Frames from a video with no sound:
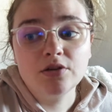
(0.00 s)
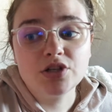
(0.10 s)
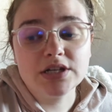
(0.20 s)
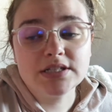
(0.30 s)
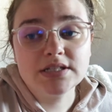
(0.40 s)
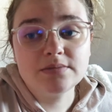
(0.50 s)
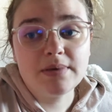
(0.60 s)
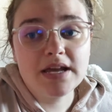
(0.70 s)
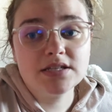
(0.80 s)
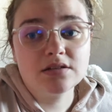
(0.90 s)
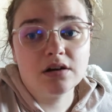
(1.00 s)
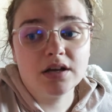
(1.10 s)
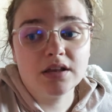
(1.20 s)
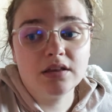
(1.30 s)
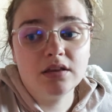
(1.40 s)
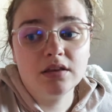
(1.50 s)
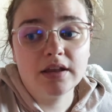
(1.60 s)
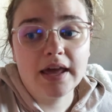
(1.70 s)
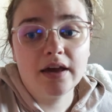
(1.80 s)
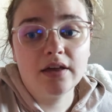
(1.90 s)
just based on
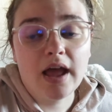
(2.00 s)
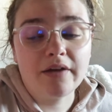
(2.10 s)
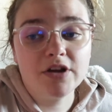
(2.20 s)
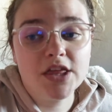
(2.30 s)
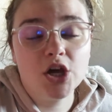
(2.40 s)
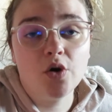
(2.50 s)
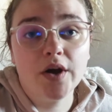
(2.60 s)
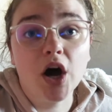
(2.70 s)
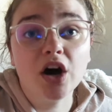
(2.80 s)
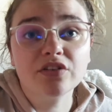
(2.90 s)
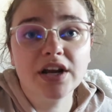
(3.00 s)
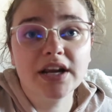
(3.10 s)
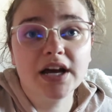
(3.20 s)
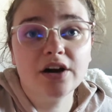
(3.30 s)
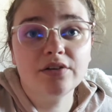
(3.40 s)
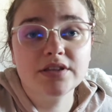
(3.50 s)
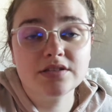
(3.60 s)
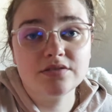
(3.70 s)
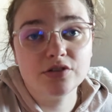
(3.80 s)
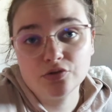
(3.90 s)
like everything going on right now.
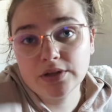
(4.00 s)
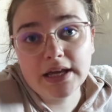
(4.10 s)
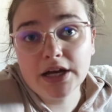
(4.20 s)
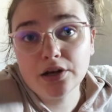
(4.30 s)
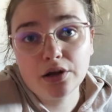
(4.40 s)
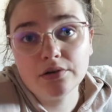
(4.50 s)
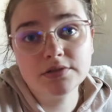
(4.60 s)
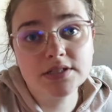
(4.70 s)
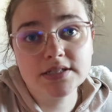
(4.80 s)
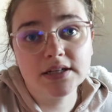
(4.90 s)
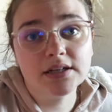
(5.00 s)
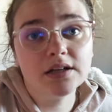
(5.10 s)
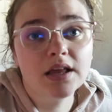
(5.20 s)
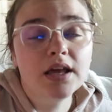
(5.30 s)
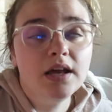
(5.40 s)
It's just really unknown still.